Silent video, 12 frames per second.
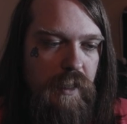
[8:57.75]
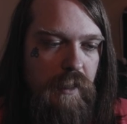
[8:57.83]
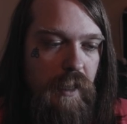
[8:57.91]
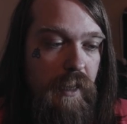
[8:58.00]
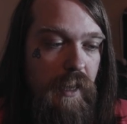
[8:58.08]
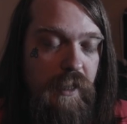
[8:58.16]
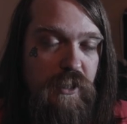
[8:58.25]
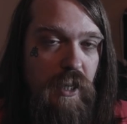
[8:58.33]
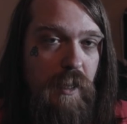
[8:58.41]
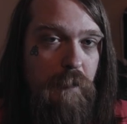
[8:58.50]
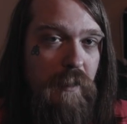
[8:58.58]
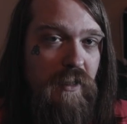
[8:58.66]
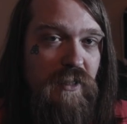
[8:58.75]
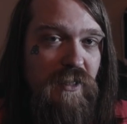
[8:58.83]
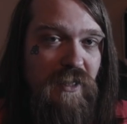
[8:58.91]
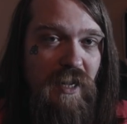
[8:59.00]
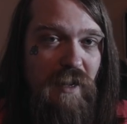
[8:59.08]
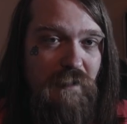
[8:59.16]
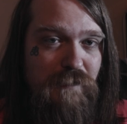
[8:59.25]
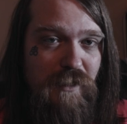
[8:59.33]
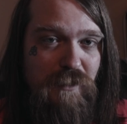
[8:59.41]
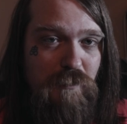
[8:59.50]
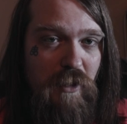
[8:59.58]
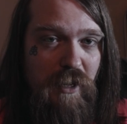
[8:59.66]
I shot a bunch of stuff
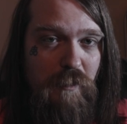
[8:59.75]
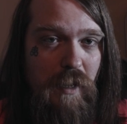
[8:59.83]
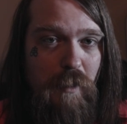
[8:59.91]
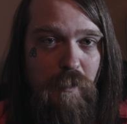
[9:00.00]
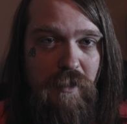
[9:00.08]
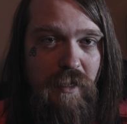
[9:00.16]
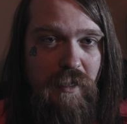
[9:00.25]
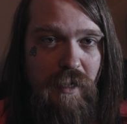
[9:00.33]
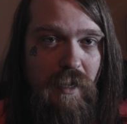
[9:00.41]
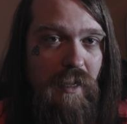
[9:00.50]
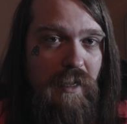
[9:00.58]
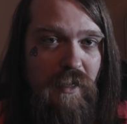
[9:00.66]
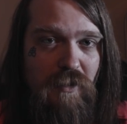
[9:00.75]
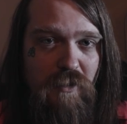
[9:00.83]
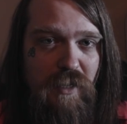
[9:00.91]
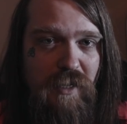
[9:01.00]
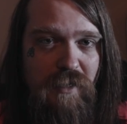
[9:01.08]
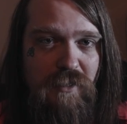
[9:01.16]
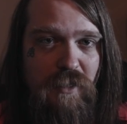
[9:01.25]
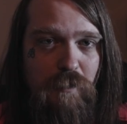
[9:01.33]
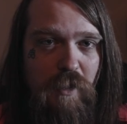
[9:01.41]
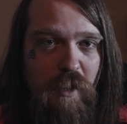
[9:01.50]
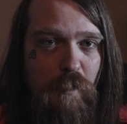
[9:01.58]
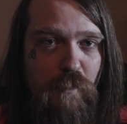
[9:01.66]
just playing around with it, including some
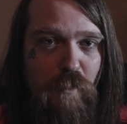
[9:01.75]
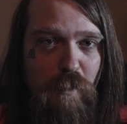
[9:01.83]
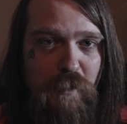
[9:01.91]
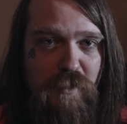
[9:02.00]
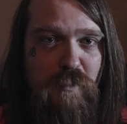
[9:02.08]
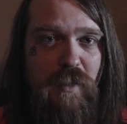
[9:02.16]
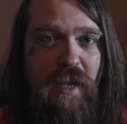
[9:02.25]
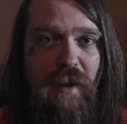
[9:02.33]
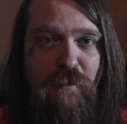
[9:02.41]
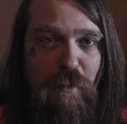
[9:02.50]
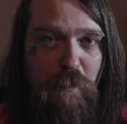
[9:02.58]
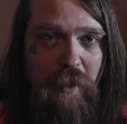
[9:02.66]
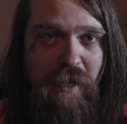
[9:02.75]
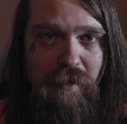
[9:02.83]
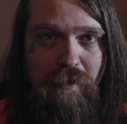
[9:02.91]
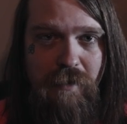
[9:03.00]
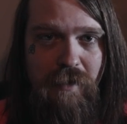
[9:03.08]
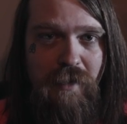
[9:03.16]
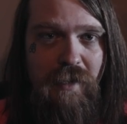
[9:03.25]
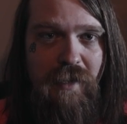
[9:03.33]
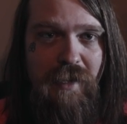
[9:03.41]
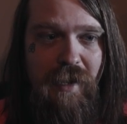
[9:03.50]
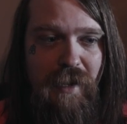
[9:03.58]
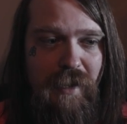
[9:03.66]
live performance with Afro Man,
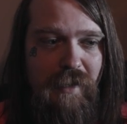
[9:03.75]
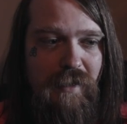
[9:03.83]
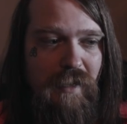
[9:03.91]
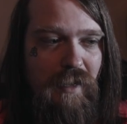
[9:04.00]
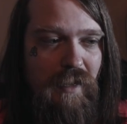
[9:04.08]
and